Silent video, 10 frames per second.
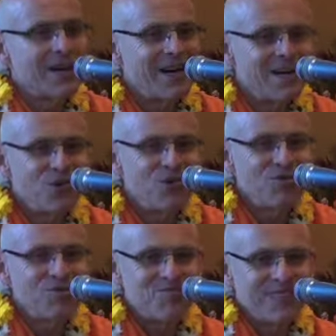I
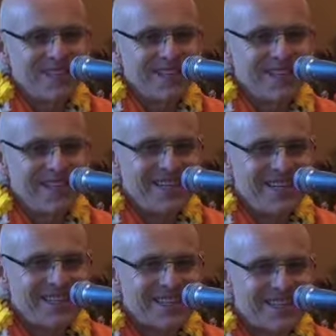know
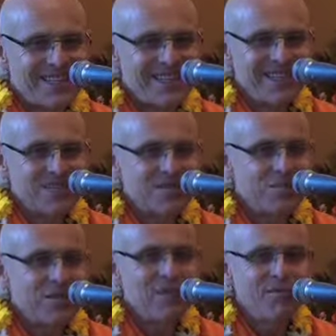it's, uh,
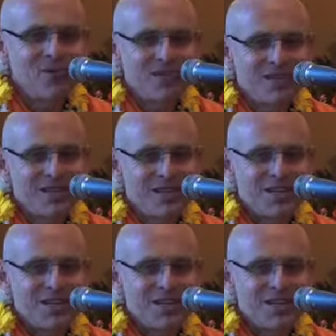it's minimal,